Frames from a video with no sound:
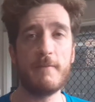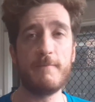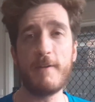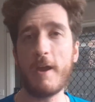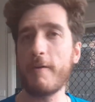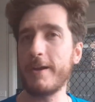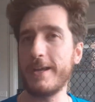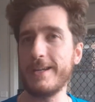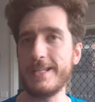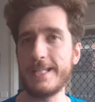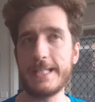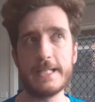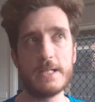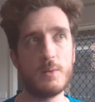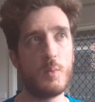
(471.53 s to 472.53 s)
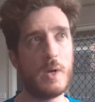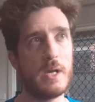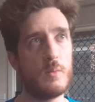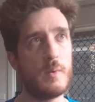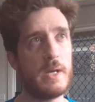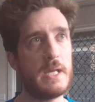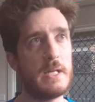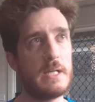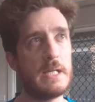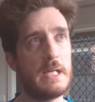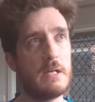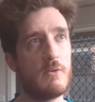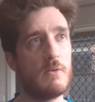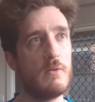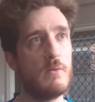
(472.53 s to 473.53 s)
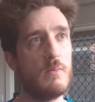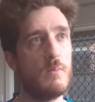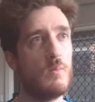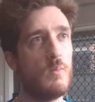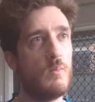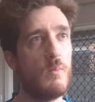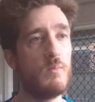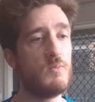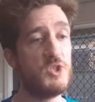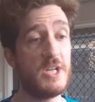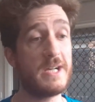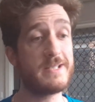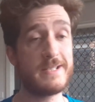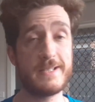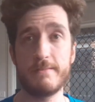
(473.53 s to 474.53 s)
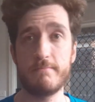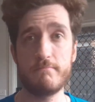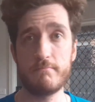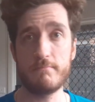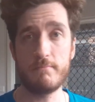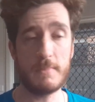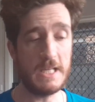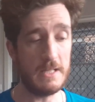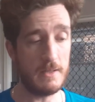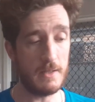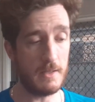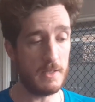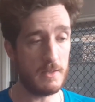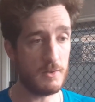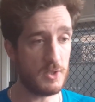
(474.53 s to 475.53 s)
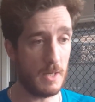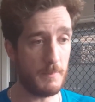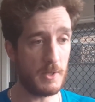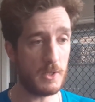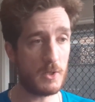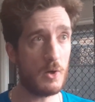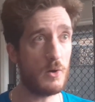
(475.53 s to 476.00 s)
variant here where we hear just in the shape of the